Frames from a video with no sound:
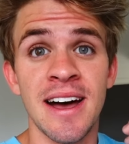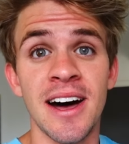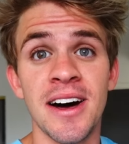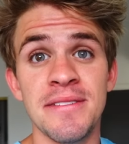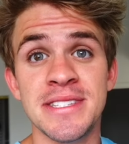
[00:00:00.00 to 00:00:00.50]

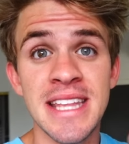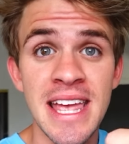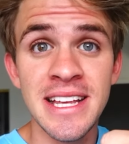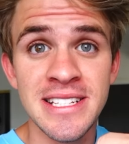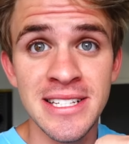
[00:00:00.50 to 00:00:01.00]
of
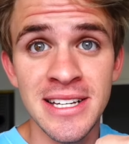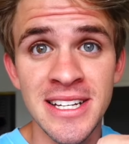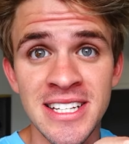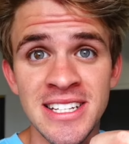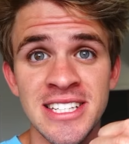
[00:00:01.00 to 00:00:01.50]
snakes,
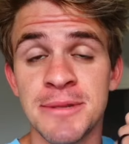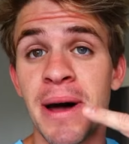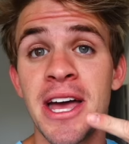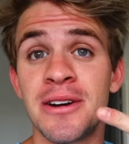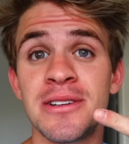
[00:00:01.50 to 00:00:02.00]

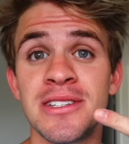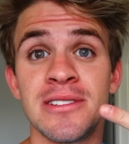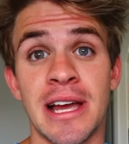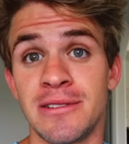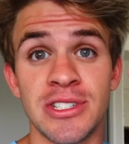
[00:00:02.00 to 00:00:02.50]

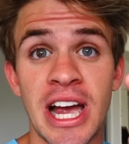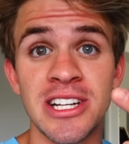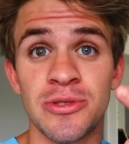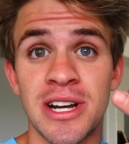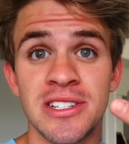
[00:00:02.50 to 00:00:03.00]
spiders, like
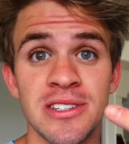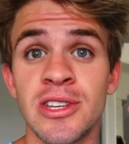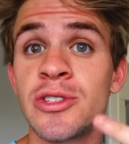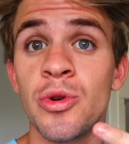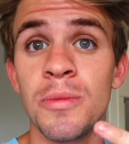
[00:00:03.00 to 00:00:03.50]
giant tarantulas,
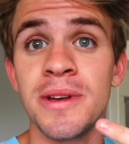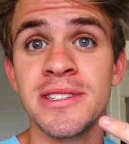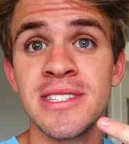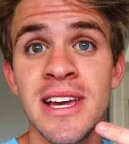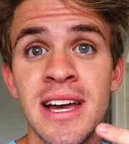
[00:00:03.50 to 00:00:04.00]

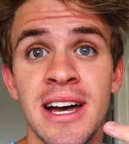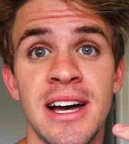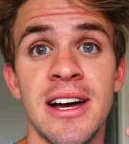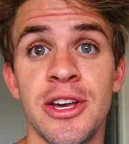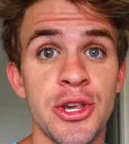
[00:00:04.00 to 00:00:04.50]
scorpions,
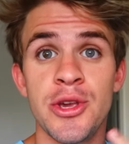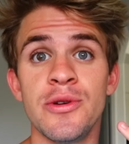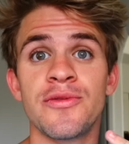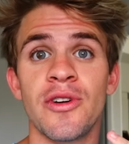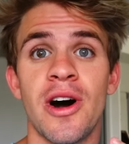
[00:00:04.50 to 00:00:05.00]

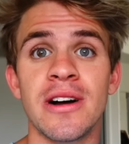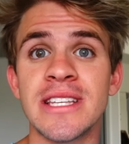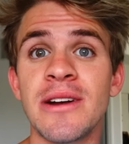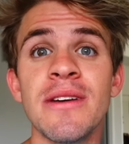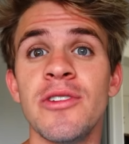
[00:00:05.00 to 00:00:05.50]
huge
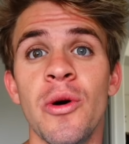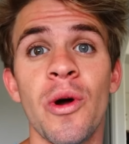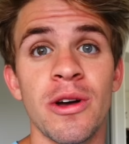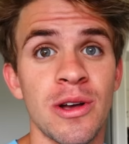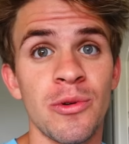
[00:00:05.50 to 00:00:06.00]
frogs. I don't even know
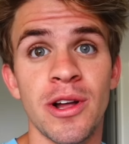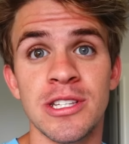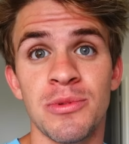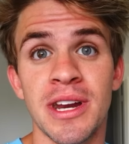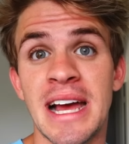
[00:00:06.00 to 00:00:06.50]
what all
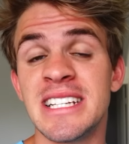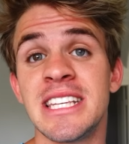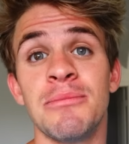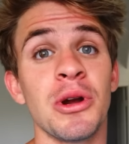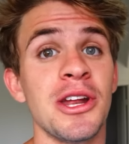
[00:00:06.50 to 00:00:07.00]
he's bringing. I just
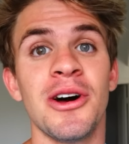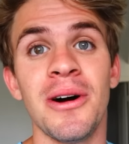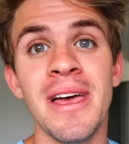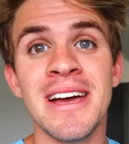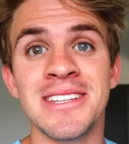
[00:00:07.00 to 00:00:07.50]
said bring it all.